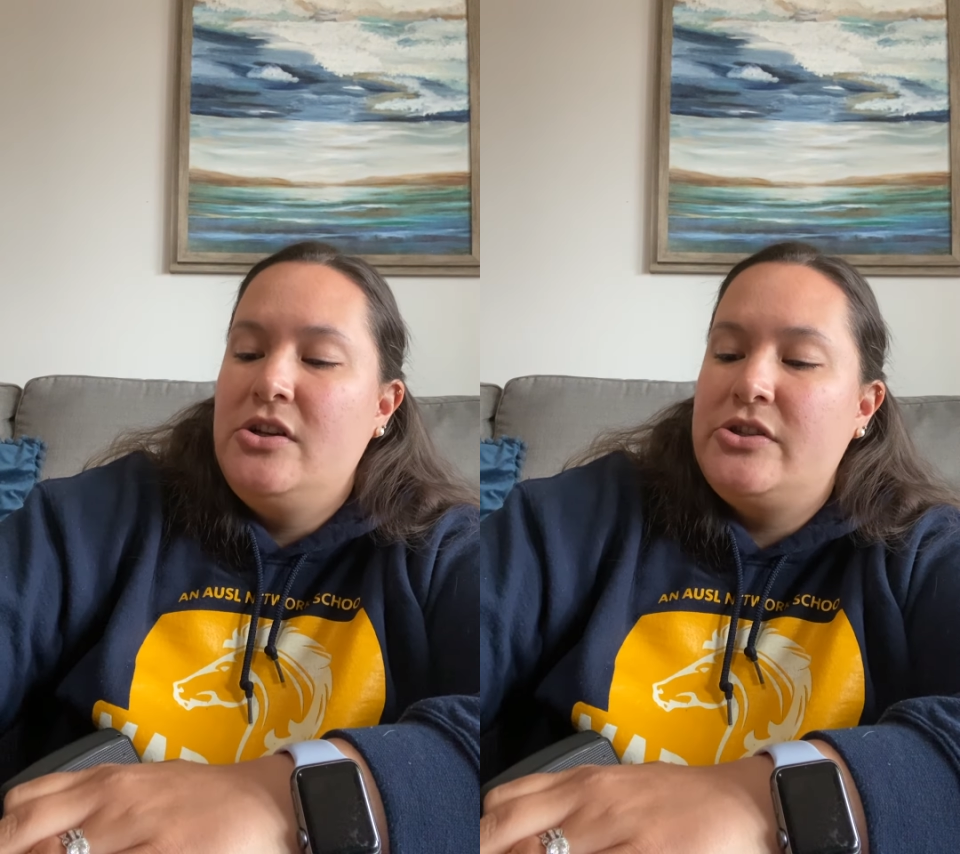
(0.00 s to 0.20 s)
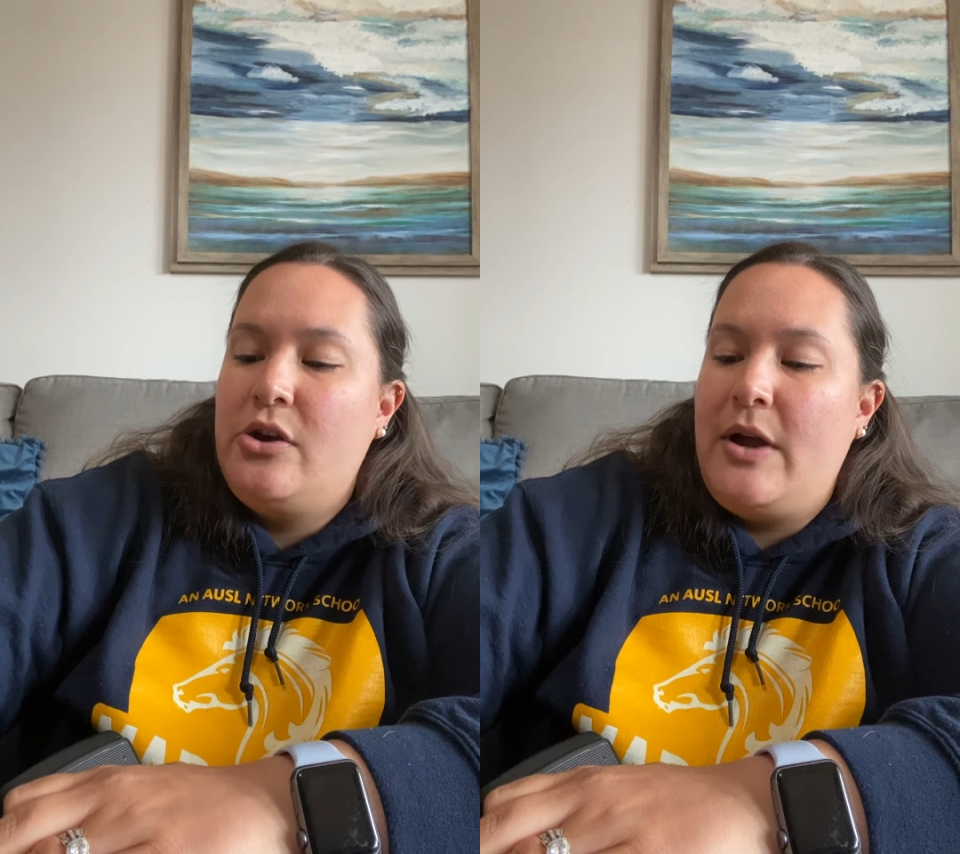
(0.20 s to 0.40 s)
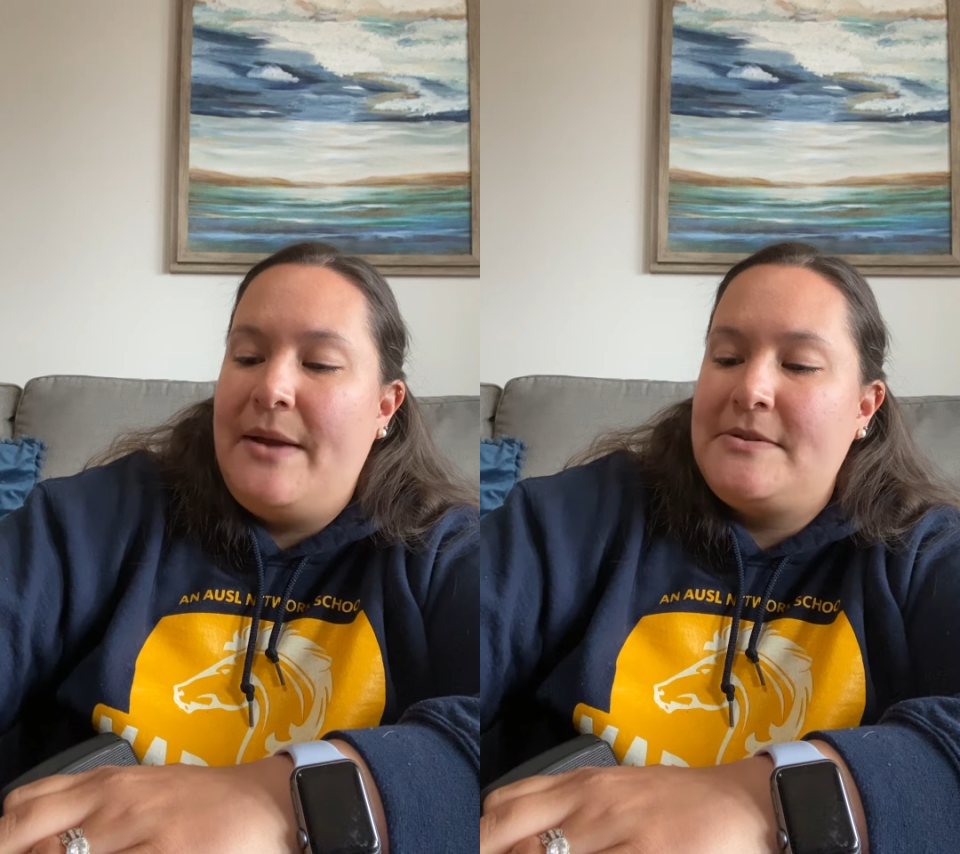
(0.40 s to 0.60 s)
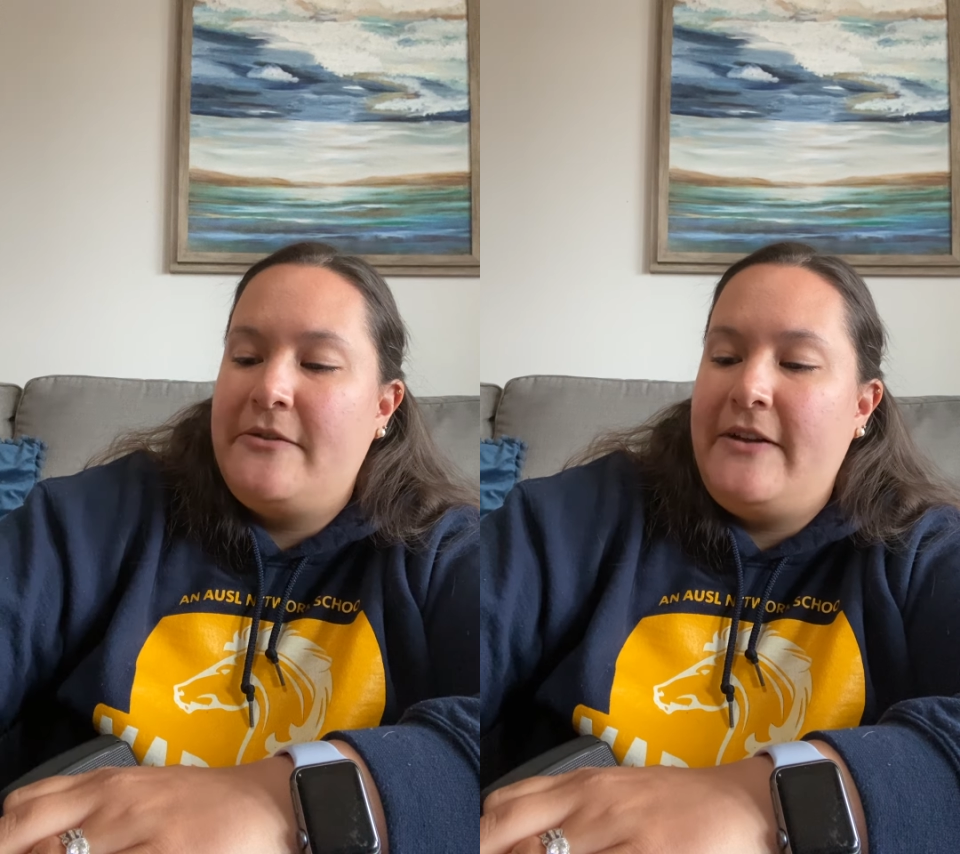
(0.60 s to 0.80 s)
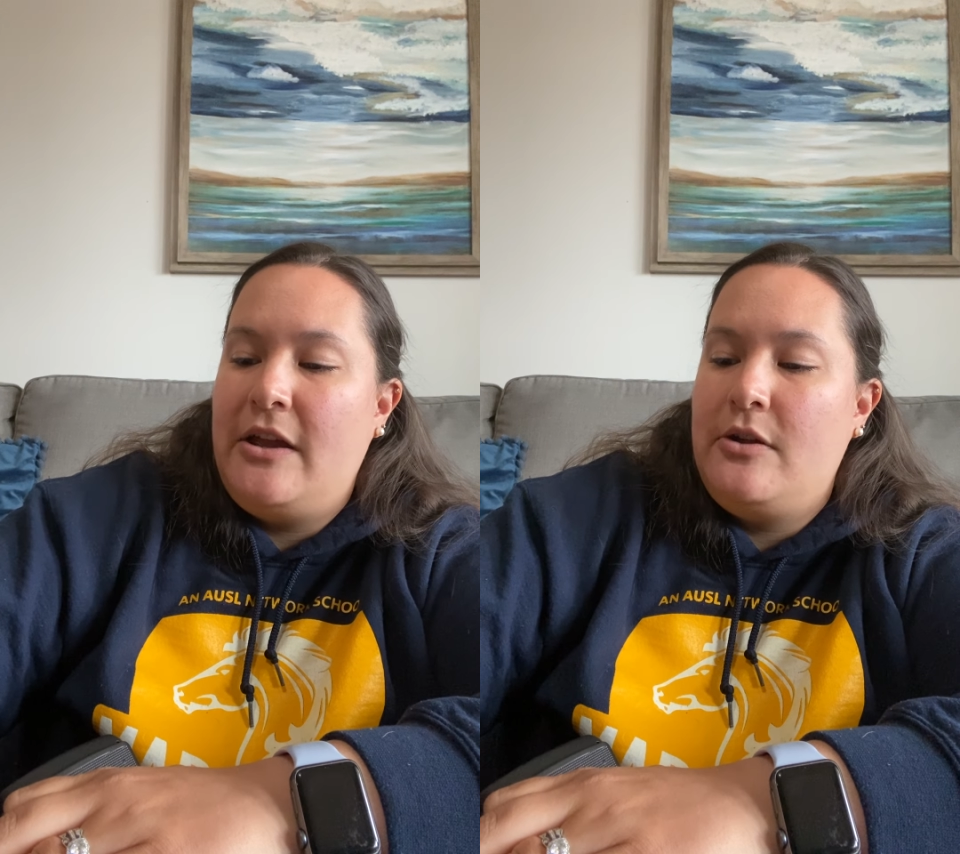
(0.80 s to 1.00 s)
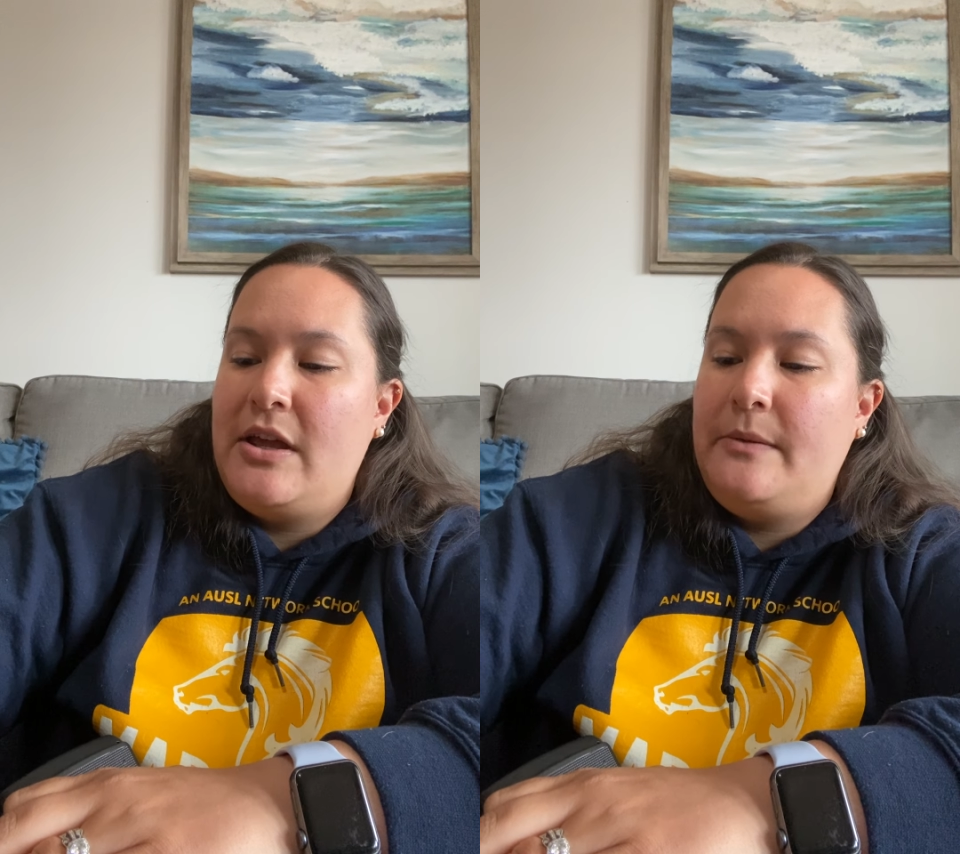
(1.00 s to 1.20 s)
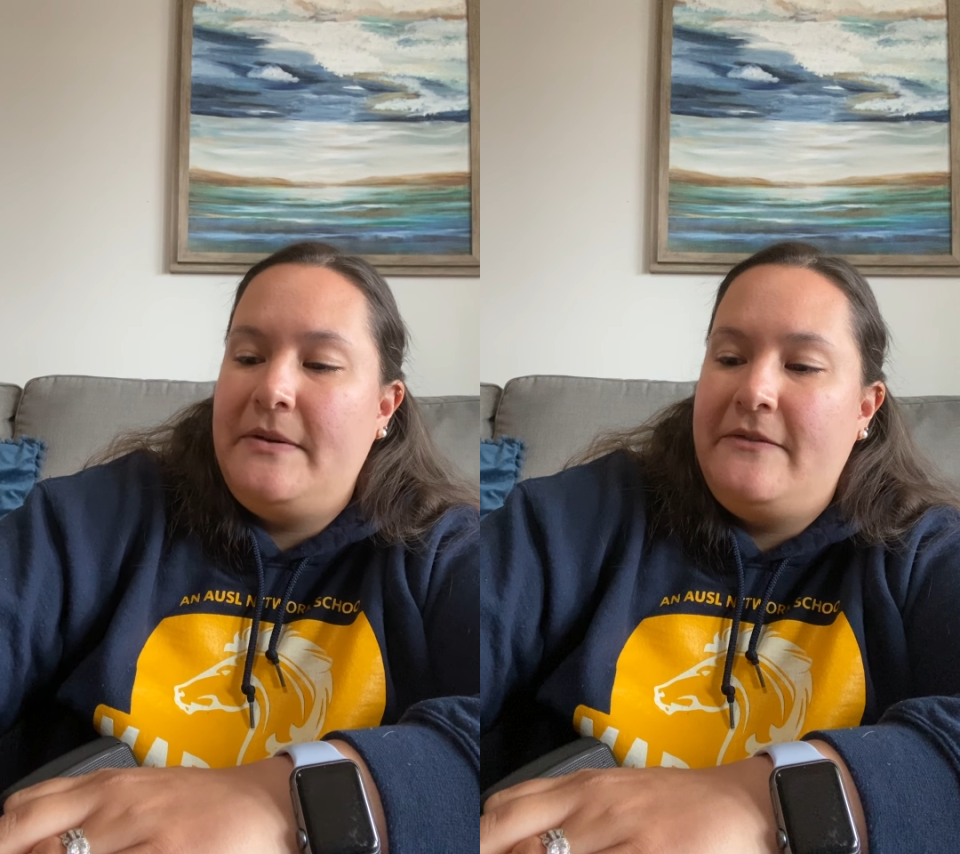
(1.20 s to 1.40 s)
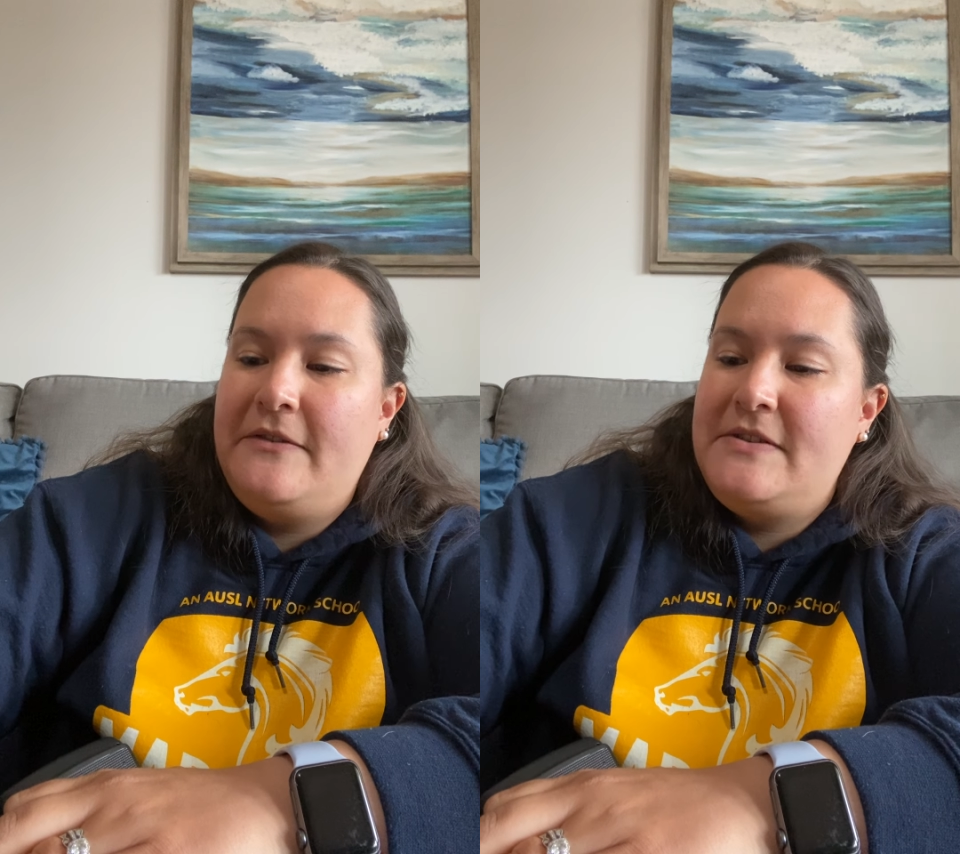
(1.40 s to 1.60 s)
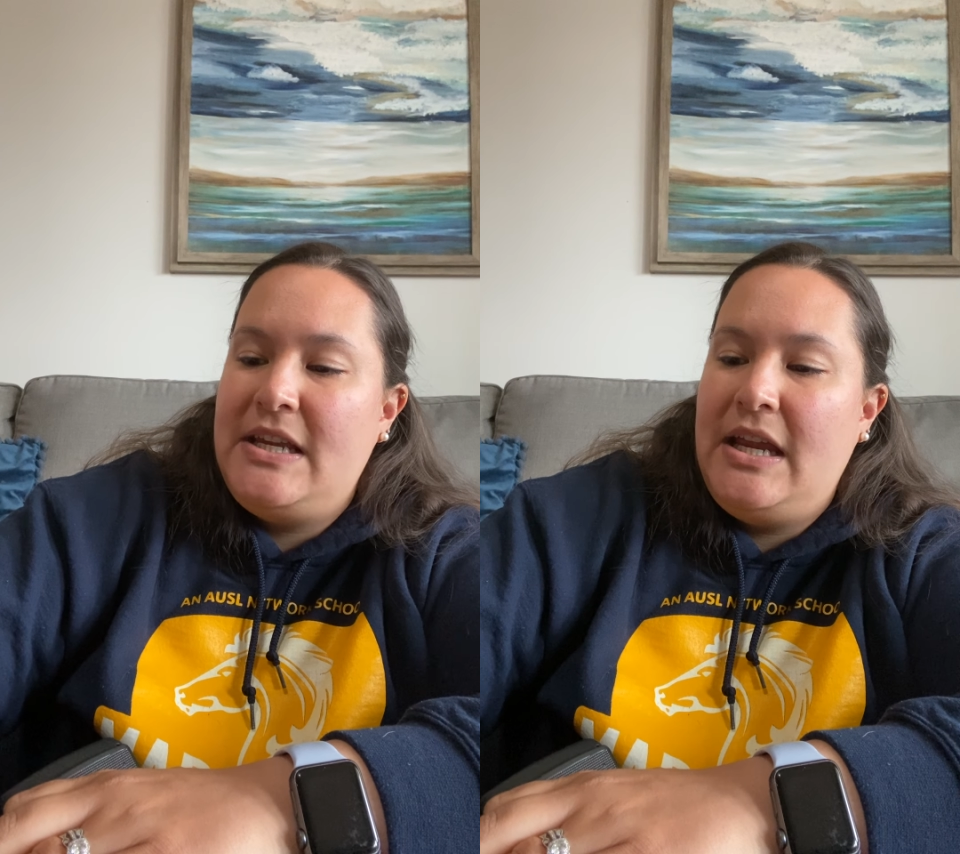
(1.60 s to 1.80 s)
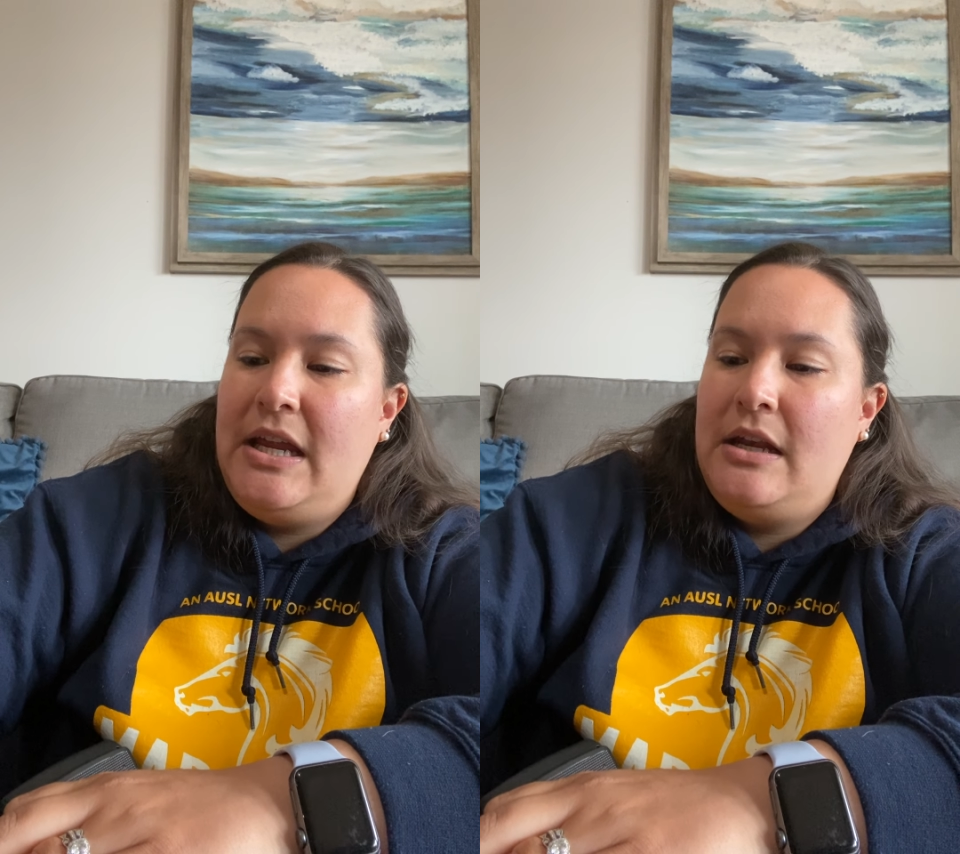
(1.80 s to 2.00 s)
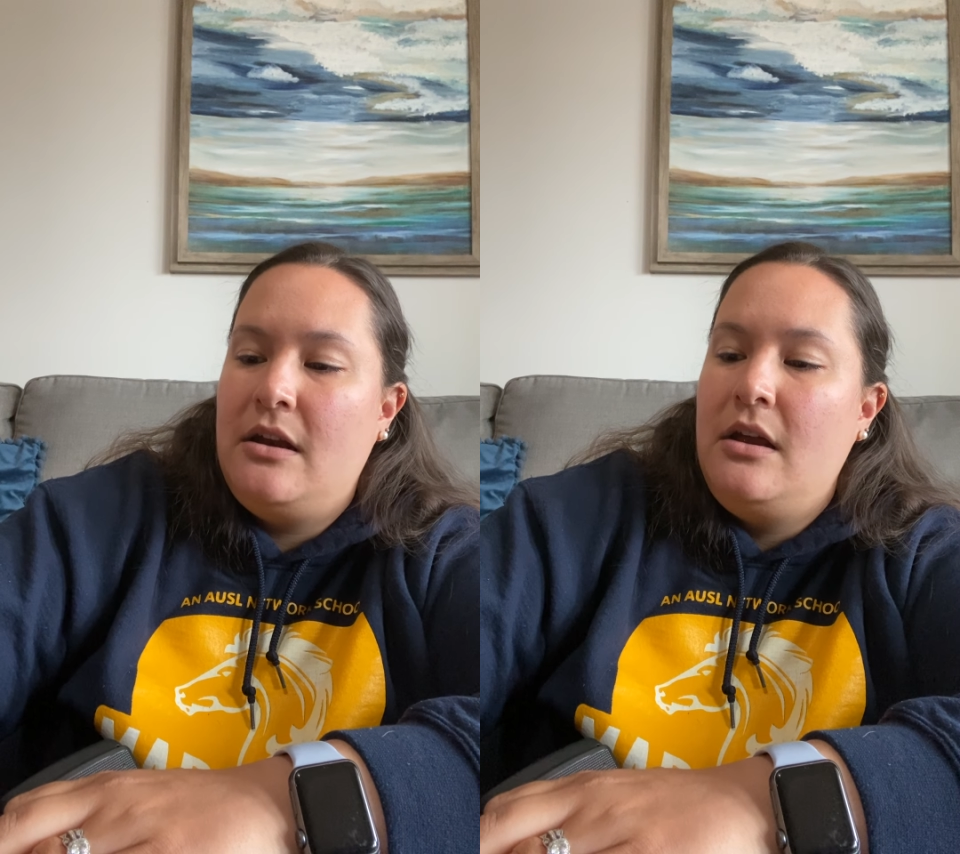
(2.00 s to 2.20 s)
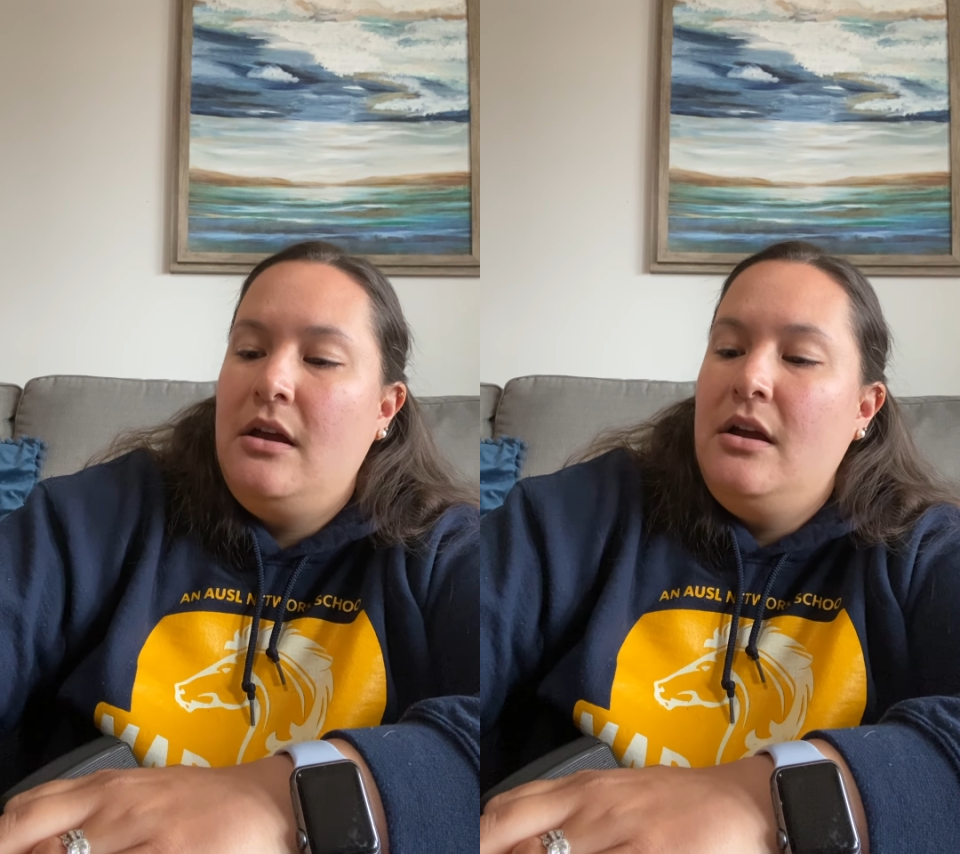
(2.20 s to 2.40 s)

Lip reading: So absolute value, that'll be 15.